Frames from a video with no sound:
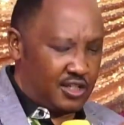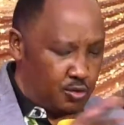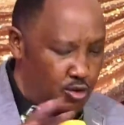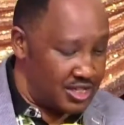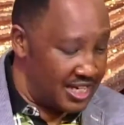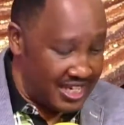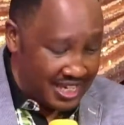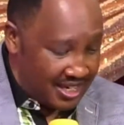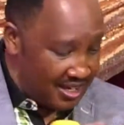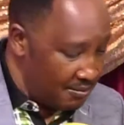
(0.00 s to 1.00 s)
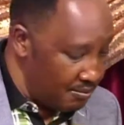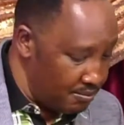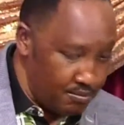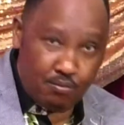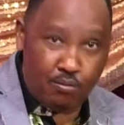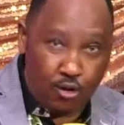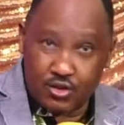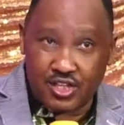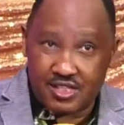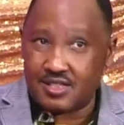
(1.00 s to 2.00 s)
It was like
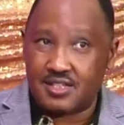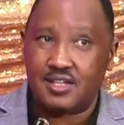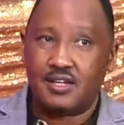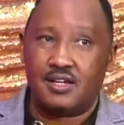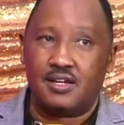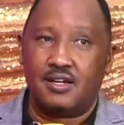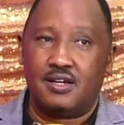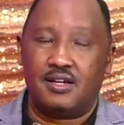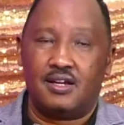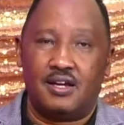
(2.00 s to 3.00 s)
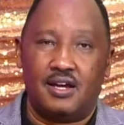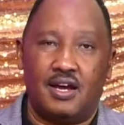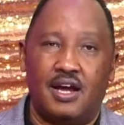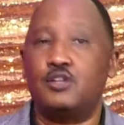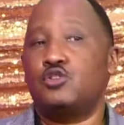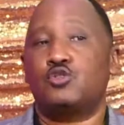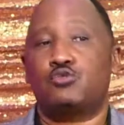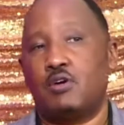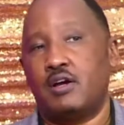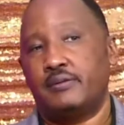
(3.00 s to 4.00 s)
Moses and
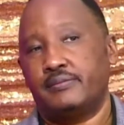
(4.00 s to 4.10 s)
Joshua.